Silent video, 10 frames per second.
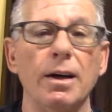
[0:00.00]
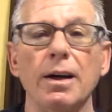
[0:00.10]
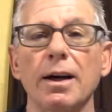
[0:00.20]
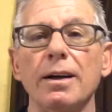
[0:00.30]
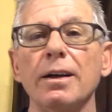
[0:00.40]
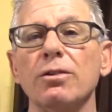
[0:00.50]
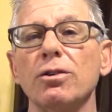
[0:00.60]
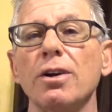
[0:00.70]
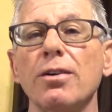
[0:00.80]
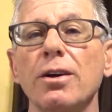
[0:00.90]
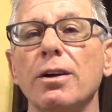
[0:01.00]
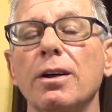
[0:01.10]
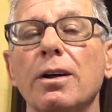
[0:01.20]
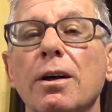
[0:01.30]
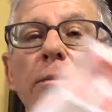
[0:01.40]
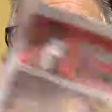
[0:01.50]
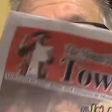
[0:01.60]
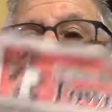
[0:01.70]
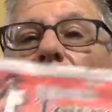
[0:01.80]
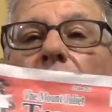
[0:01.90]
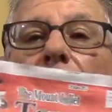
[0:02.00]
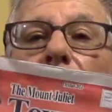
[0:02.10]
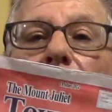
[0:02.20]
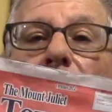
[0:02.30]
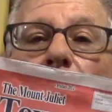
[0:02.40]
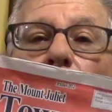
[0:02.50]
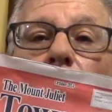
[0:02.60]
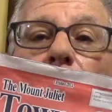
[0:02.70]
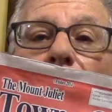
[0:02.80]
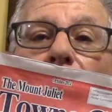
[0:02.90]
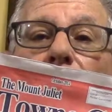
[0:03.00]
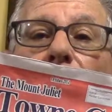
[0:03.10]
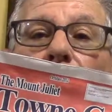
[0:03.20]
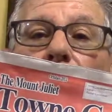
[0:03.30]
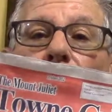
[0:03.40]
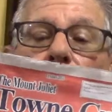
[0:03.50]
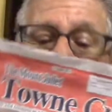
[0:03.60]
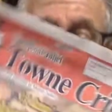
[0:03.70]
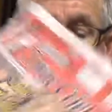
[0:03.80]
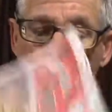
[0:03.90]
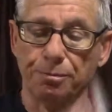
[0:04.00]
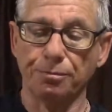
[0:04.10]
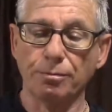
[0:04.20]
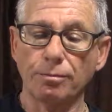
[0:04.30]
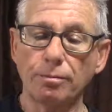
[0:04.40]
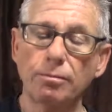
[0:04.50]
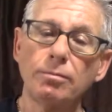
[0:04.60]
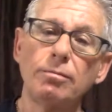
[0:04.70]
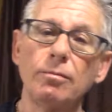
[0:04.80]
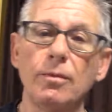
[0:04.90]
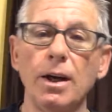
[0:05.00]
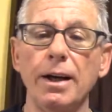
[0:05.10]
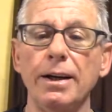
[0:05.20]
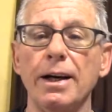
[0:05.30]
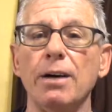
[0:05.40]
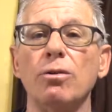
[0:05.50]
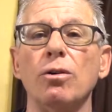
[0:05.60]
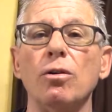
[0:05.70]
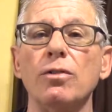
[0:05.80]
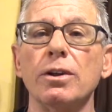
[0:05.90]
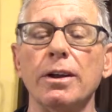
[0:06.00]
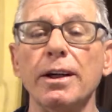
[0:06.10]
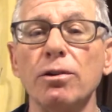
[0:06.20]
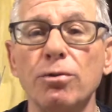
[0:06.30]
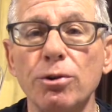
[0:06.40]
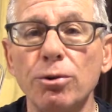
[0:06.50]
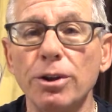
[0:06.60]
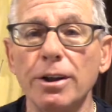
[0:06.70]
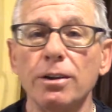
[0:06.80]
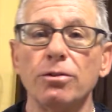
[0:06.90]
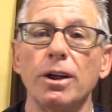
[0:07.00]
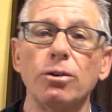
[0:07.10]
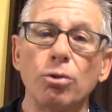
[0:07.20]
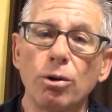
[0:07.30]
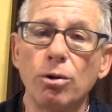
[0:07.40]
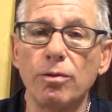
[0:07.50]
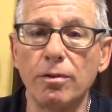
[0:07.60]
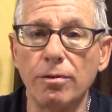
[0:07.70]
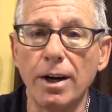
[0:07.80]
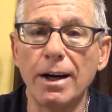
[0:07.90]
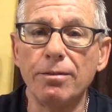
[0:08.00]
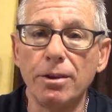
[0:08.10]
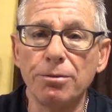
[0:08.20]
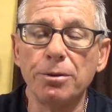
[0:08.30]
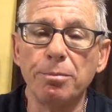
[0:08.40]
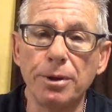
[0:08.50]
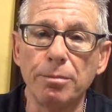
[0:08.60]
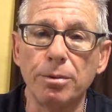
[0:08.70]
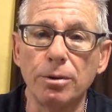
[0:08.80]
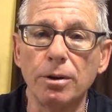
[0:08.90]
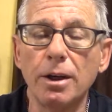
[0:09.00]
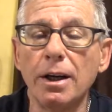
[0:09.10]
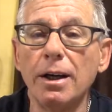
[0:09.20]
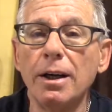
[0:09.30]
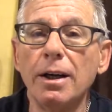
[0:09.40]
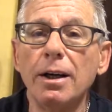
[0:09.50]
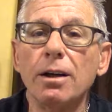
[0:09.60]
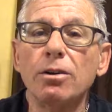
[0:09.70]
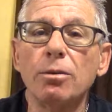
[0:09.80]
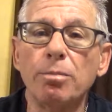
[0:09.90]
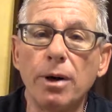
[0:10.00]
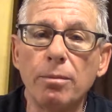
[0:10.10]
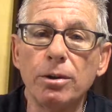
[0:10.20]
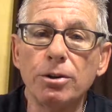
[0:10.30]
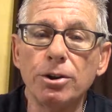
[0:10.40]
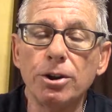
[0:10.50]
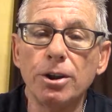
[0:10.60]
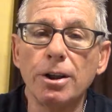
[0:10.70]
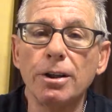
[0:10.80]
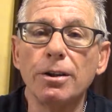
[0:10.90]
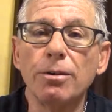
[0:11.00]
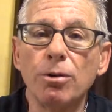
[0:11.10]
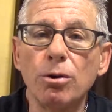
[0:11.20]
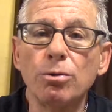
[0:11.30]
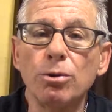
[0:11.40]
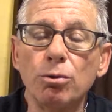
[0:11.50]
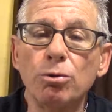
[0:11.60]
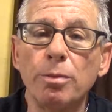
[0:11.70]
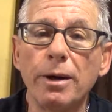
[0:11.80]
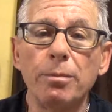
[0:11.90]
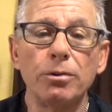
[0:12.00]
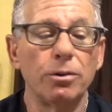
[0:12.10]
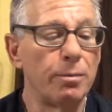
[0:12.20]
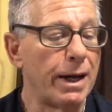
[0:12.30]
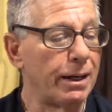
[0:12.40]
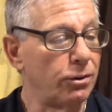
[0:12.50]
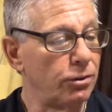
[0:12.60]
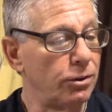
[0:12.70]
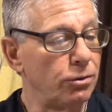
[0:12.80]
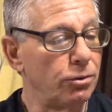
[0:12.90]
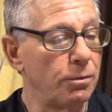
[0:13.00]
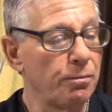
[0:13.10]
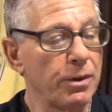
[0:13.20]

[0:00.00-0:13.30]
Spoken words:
And here's another paper from one of my recent students. Anyhow, over the last few years, I taught over 500 people to publish their own newspapers and magazines.